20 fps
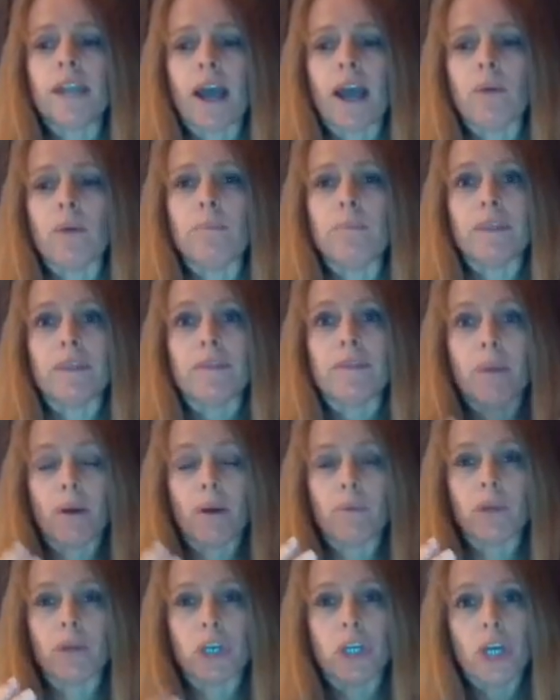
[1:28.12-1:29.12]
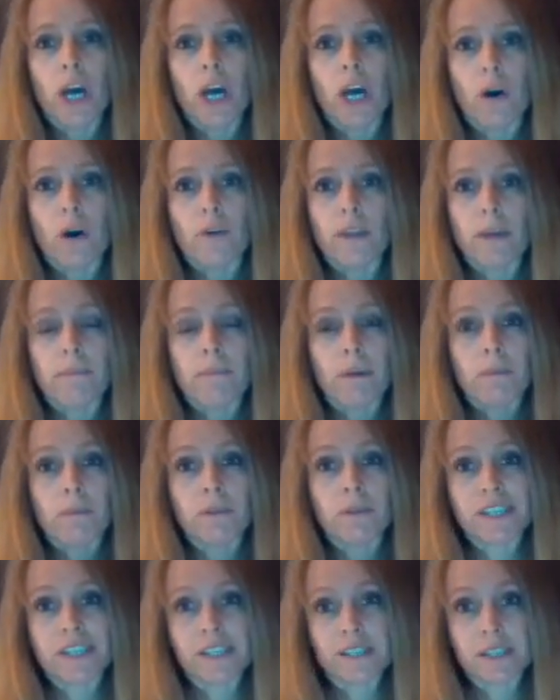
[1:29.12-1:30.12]
Now, but we know that
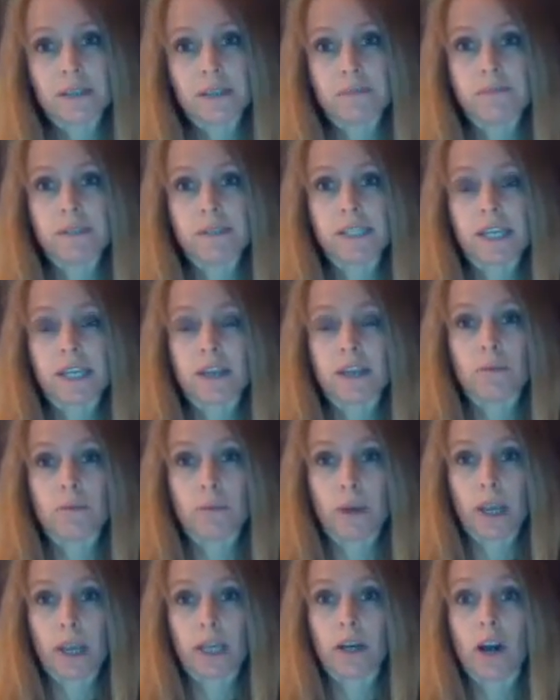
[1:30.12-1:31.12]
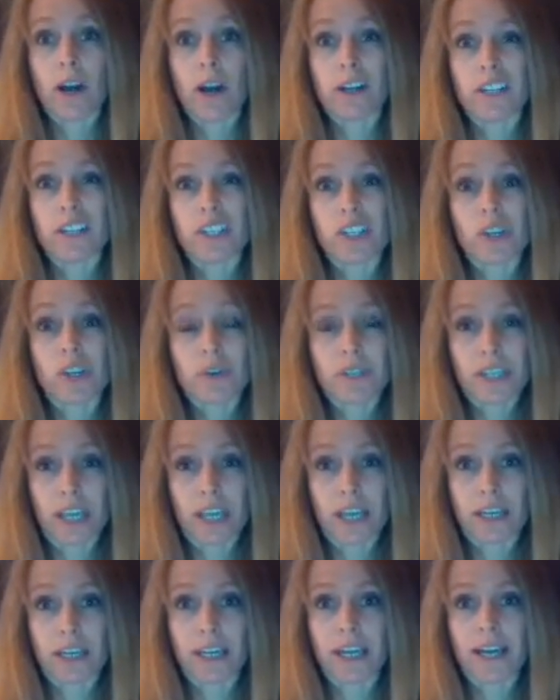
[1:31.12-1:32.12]
memory systems in the brain are
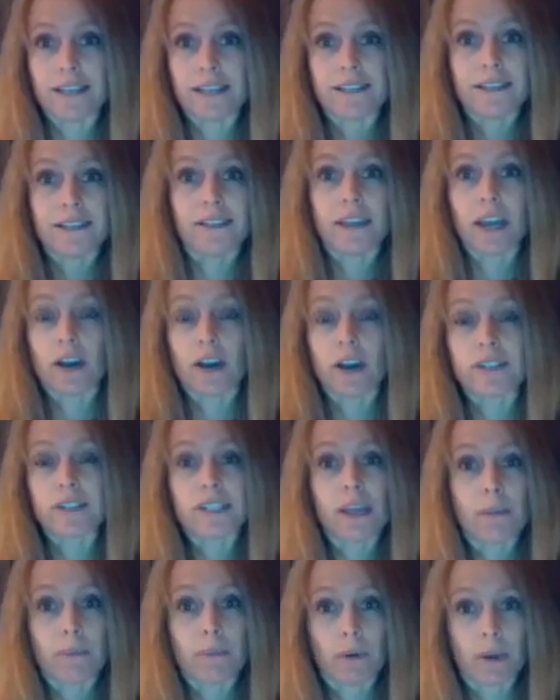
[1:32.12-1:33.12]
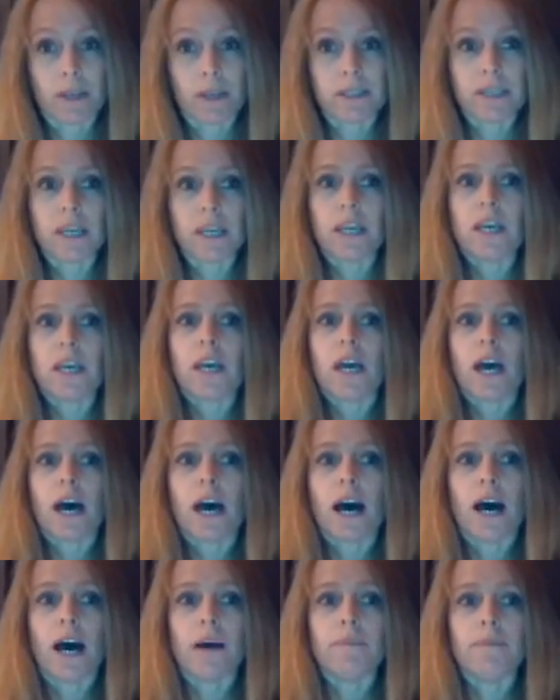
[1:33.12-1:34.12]
dissociated, as in they are separate.
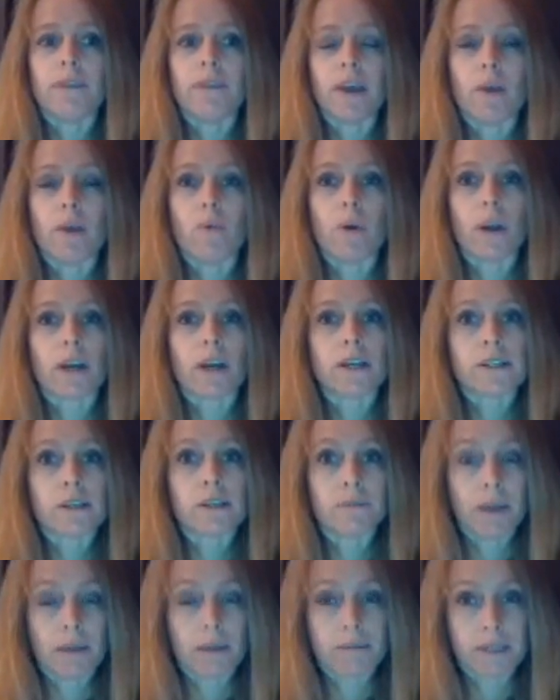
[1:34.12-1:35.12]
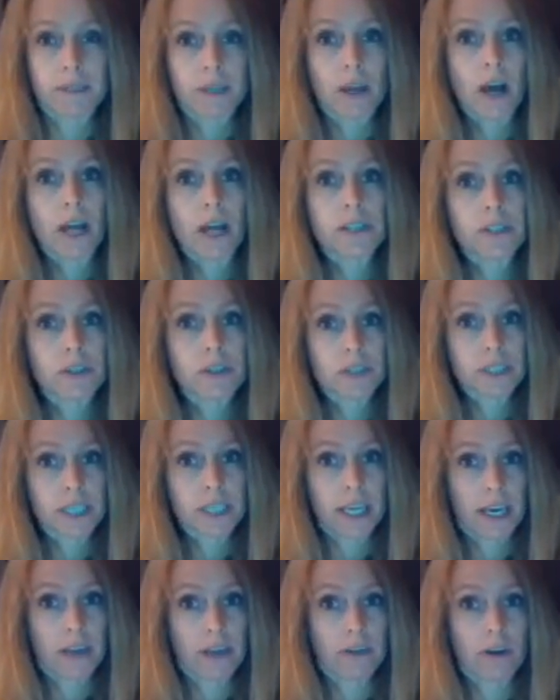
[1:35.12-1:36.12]
They work sometimes in concert
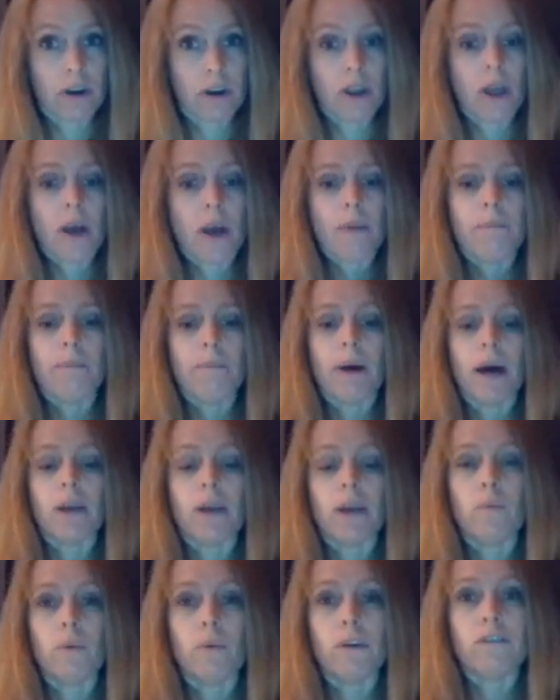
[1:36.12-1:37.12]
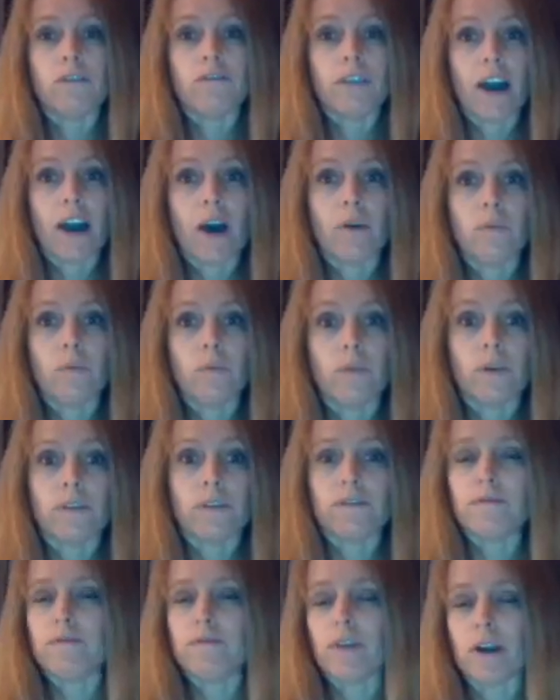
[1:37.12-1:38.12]
together, but we've found
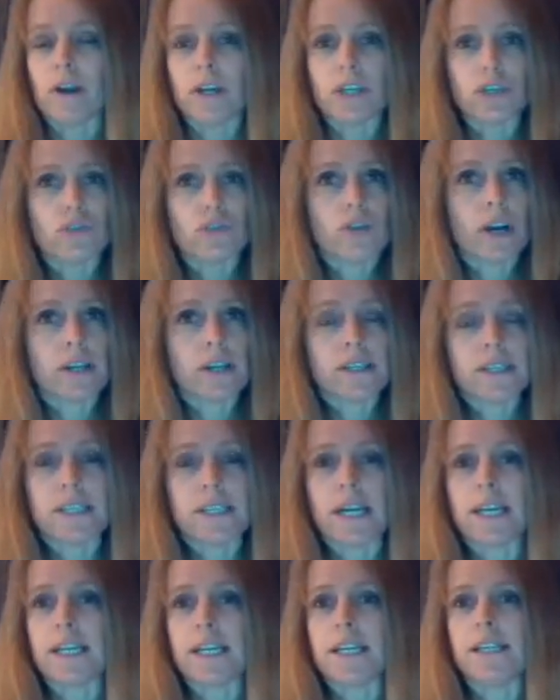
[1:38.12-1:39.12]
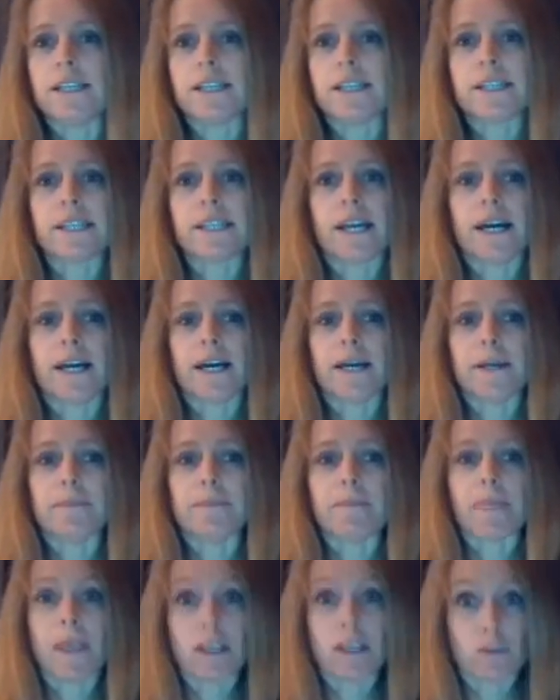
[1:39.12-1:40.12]
with various drug studies,
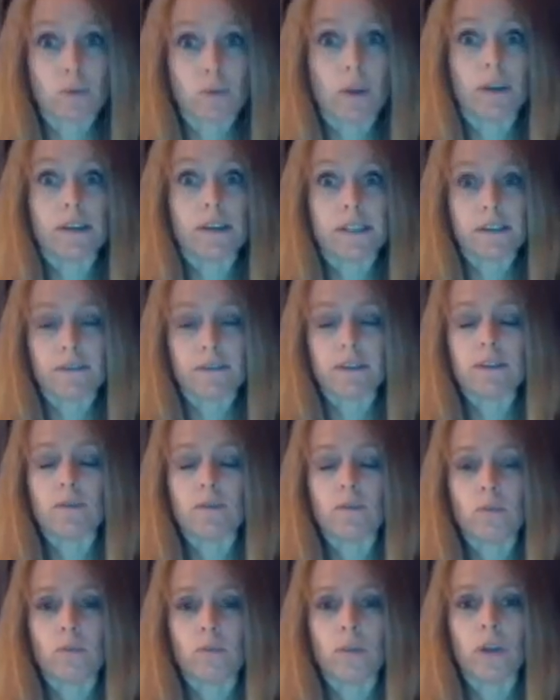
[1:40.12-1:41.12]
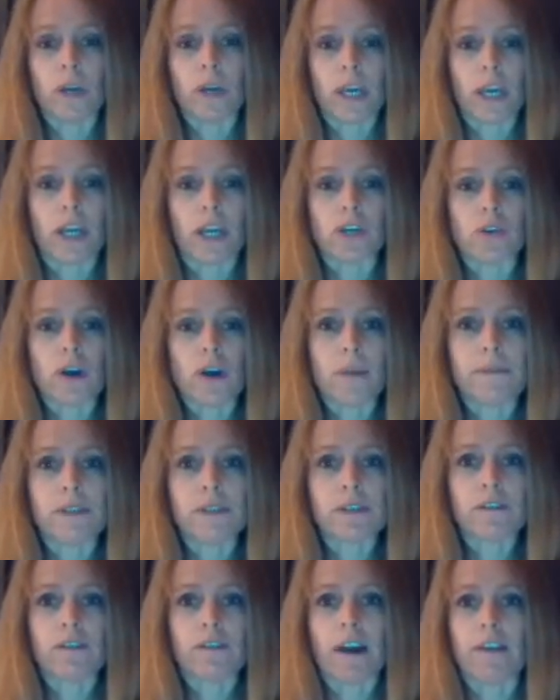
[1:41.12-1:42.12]
as well as even looking at trauma
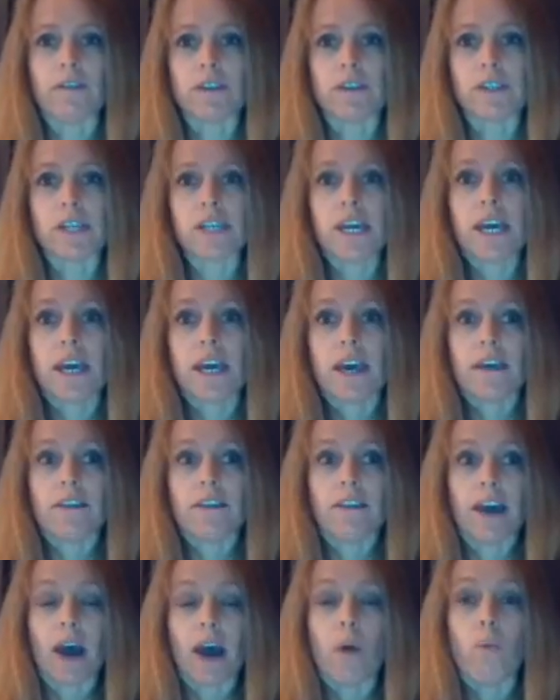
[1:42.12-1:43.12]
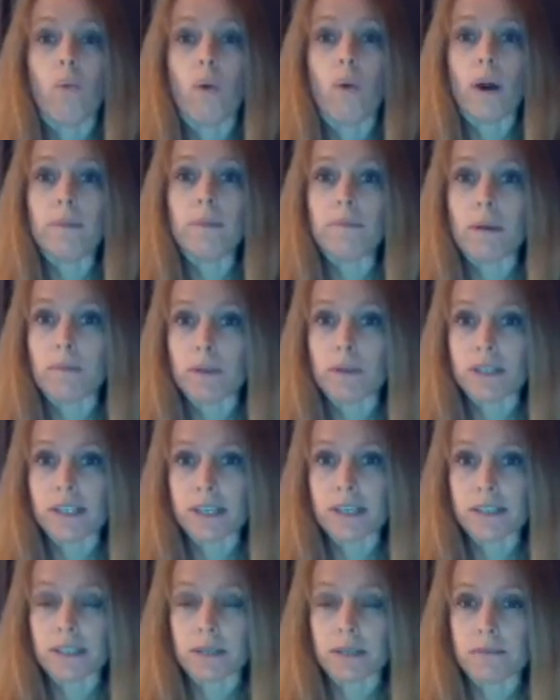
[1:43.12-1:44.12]
survivors, that one memory
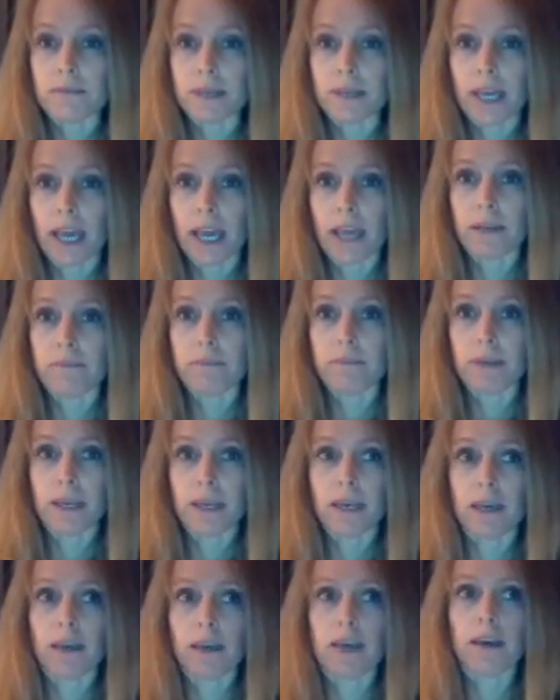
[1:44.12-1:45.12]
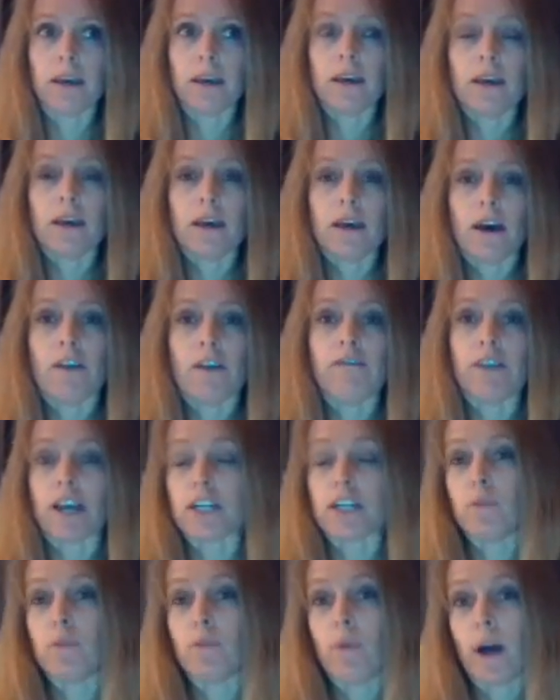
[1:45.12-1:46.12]
system can be
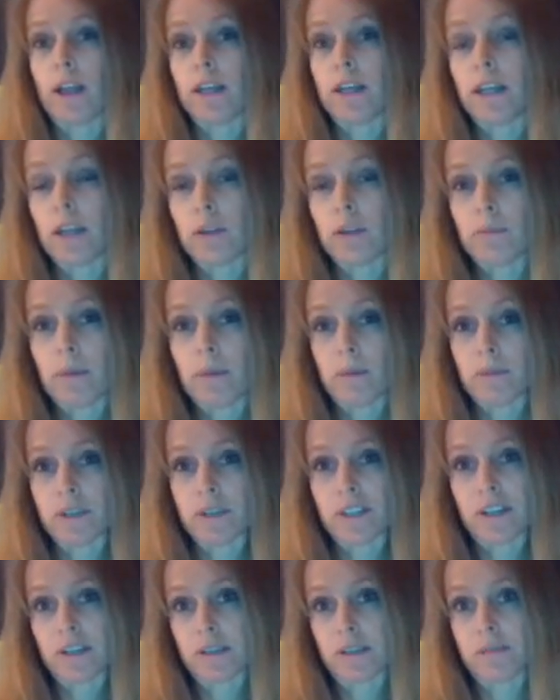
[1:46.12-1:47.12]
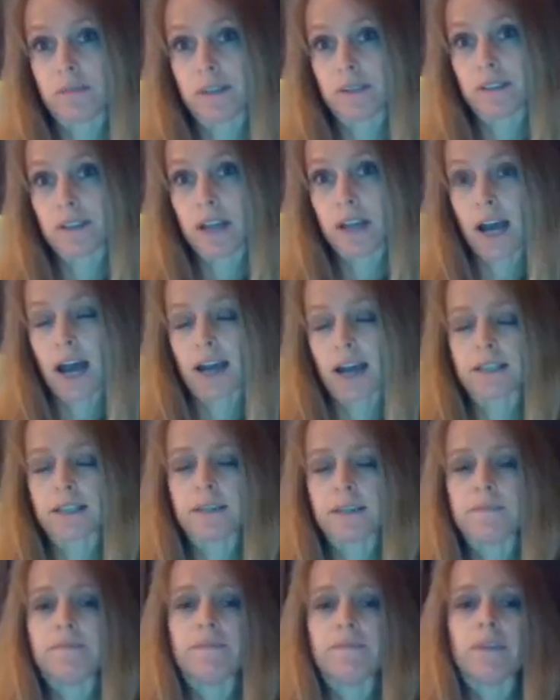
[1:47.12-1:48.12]
affected while another memory system is
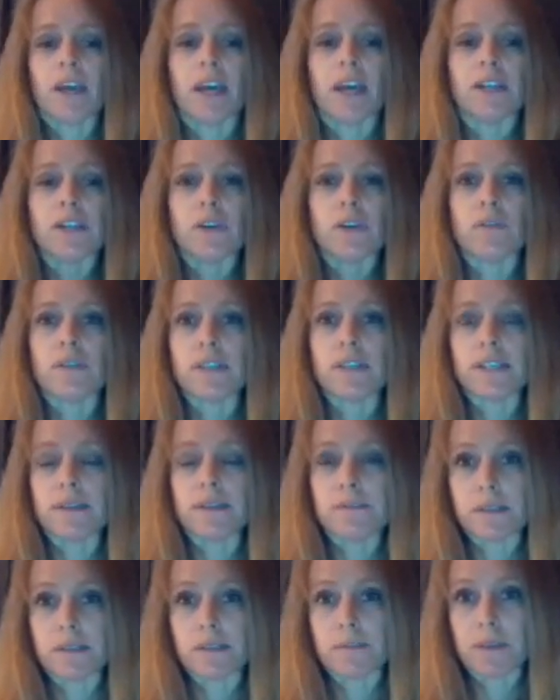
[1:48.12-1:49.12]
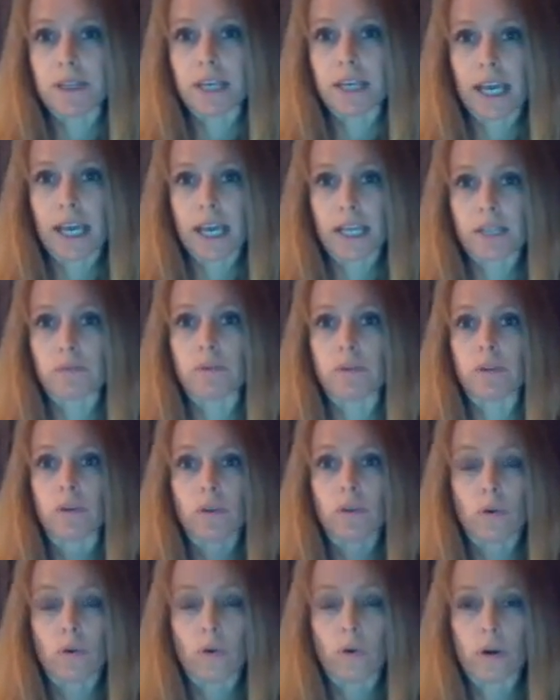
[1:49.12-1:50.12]
not. And so this seems to be the case with
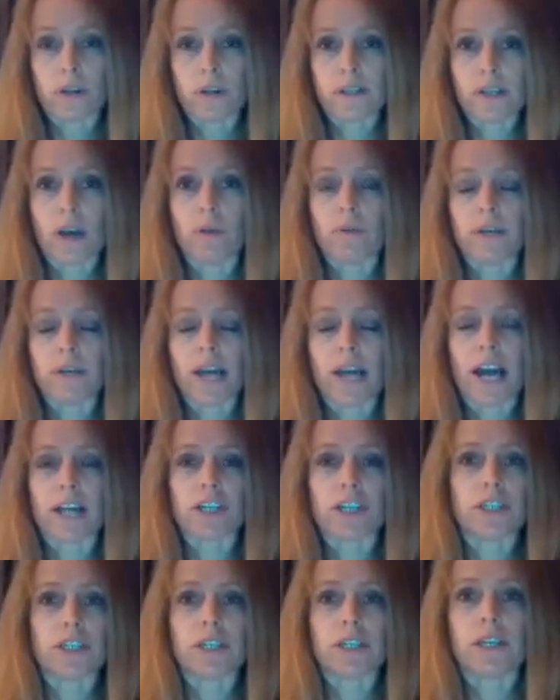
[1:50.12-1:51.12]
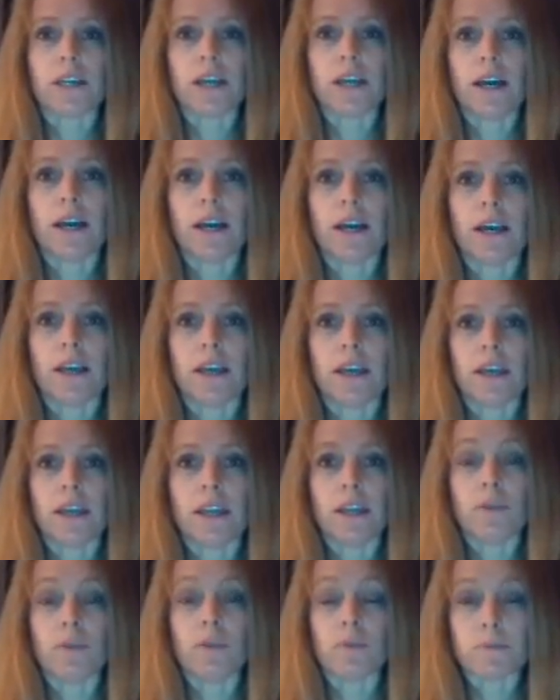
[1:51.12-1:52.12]
cortisol reaction
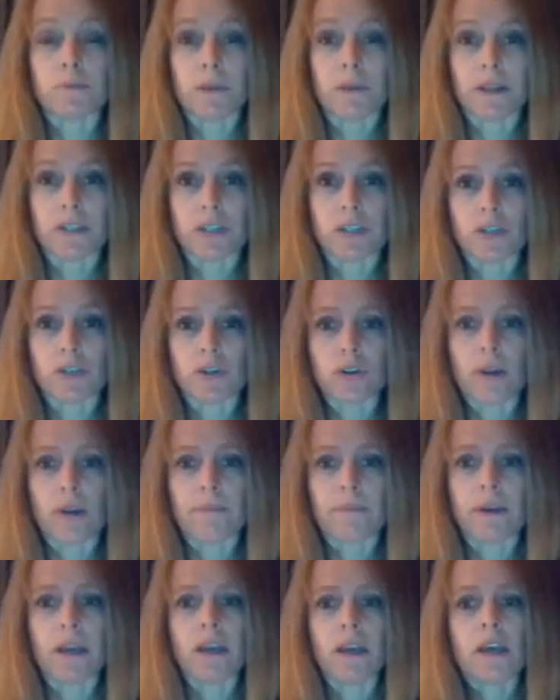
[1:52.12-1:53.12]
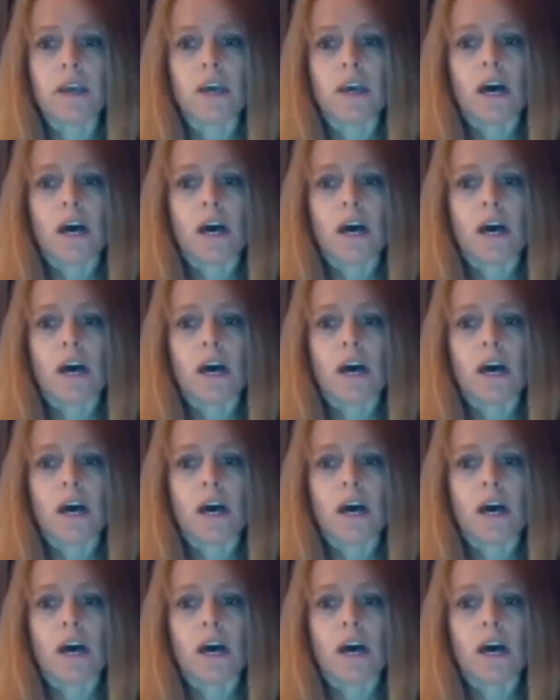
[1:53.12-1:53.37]
in response to trauma.